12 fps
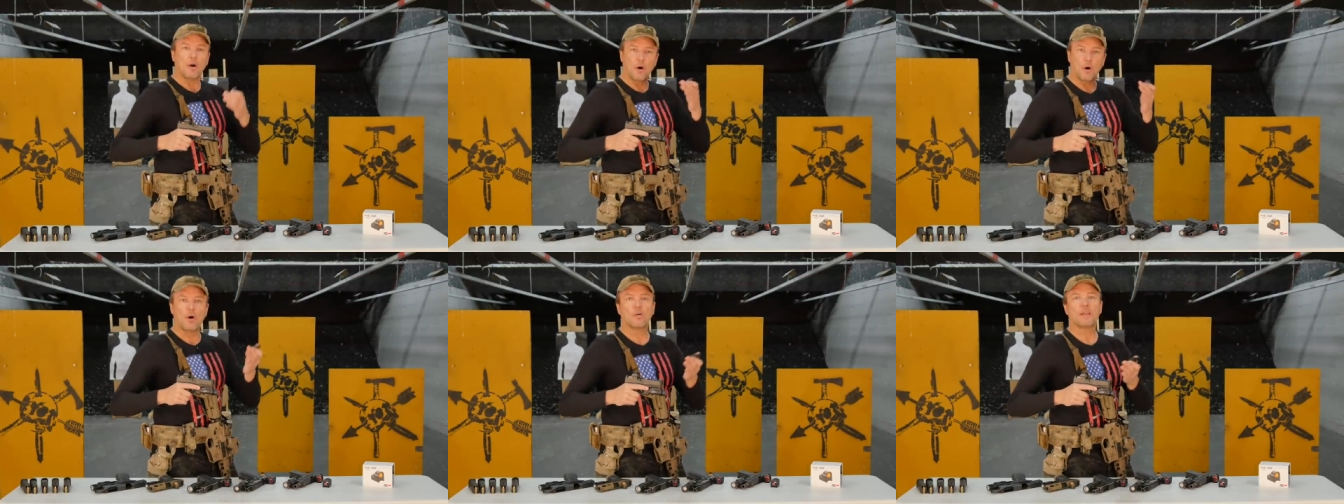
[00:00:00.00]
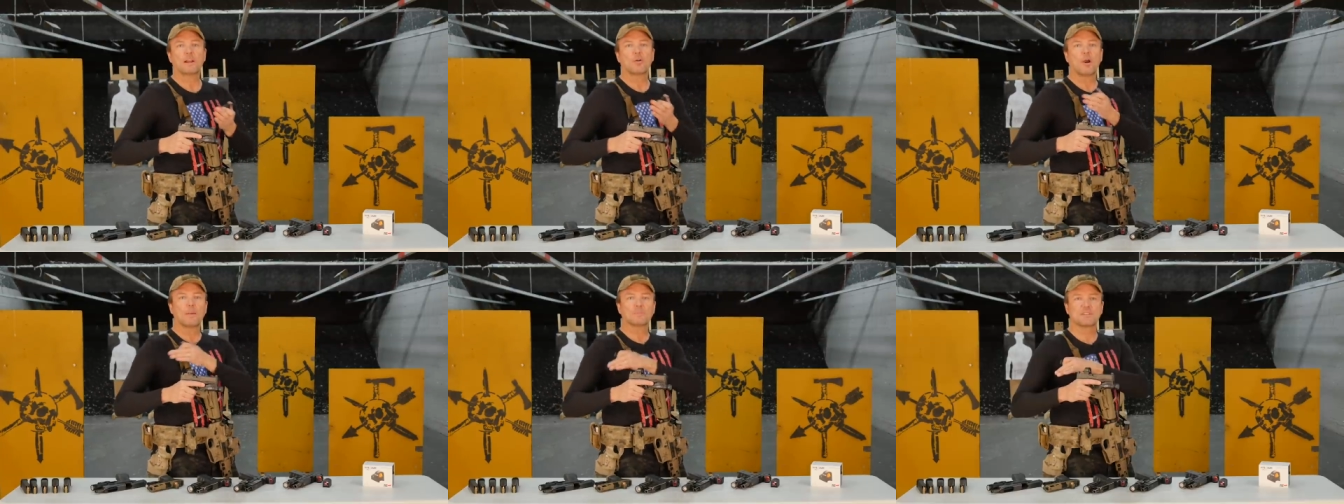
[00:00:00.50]
all that
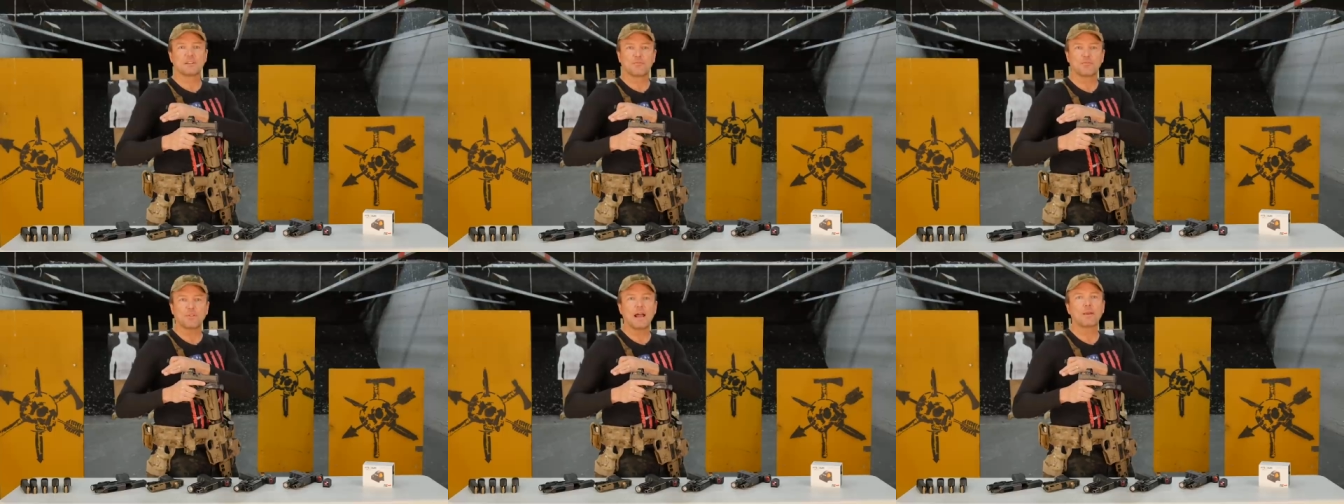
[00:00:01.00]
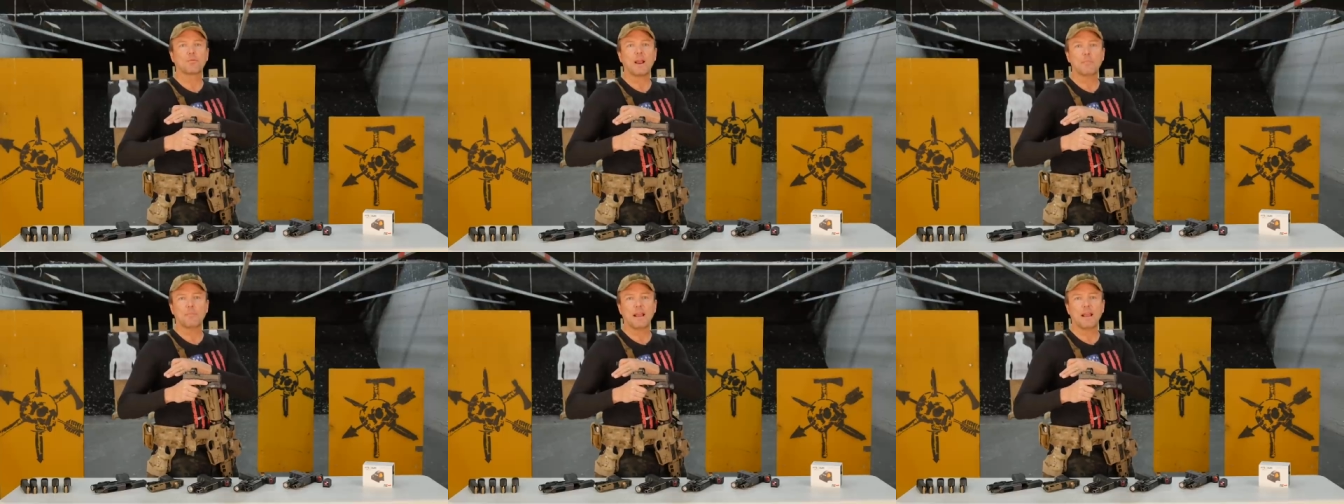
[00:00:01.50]
crap's gonna fly right